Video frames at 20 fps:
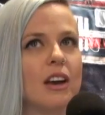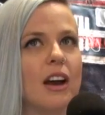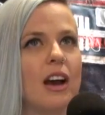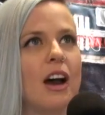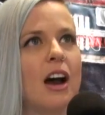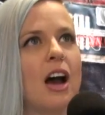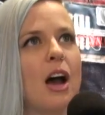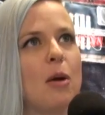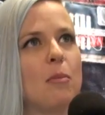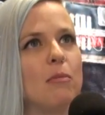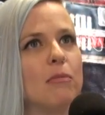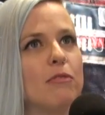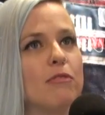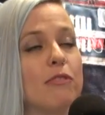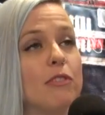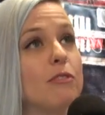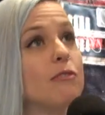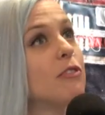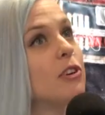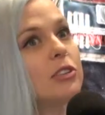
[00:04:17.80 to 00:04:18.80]

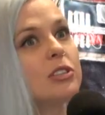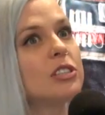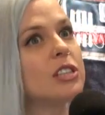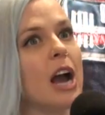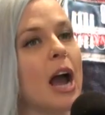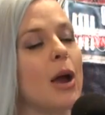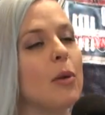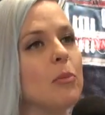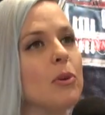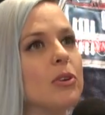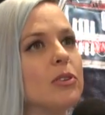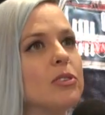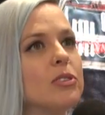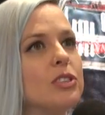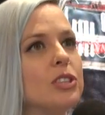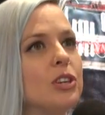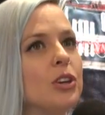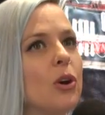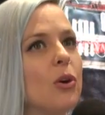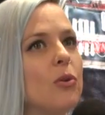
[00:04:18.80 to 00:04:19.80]
for first
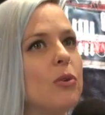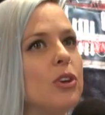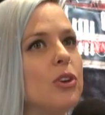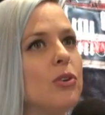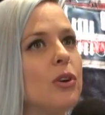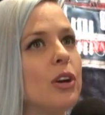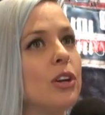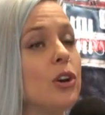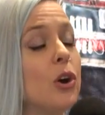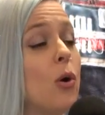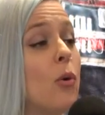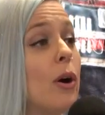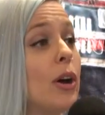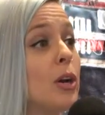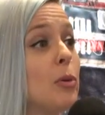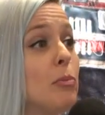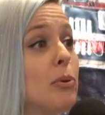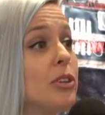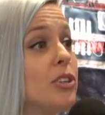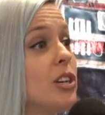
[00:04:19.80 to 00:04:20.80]
timers, you can go
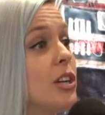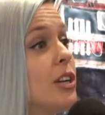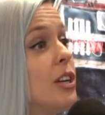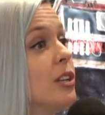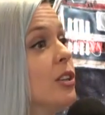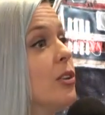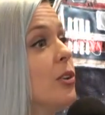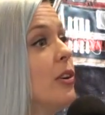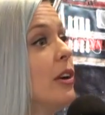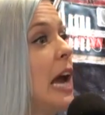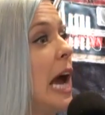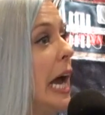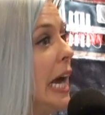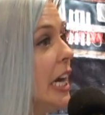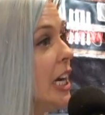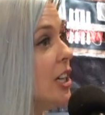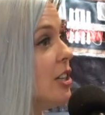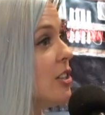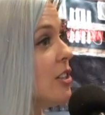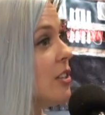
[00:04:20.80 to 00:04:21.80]
on a particular
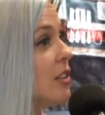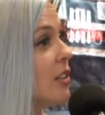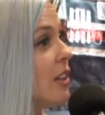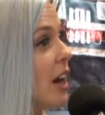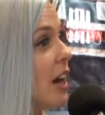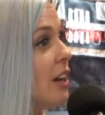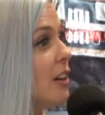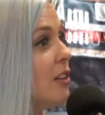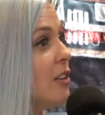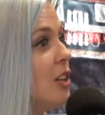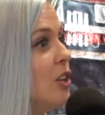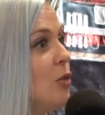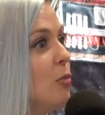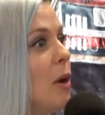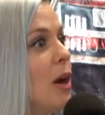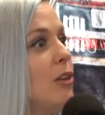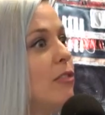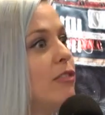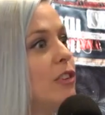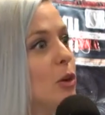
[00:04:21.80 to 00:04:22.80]
night that you
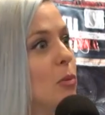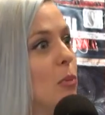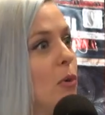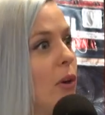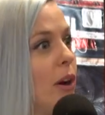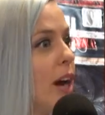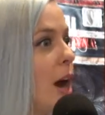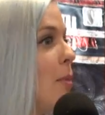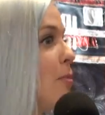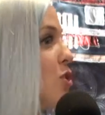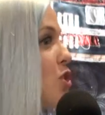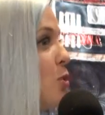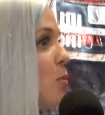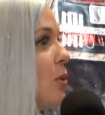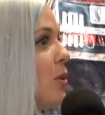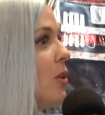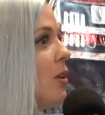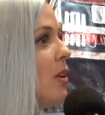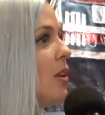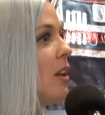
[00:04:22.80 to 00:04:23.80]
might feel more
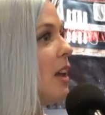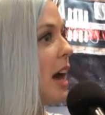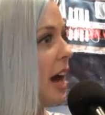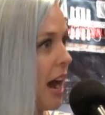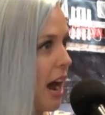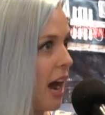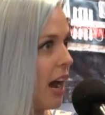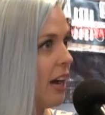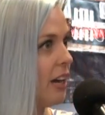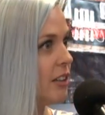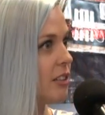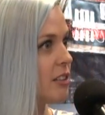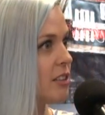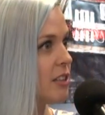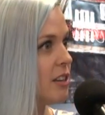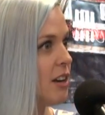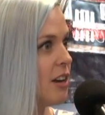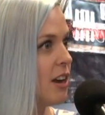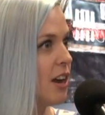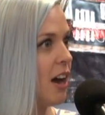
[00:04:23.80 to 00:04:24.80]
comfortable at.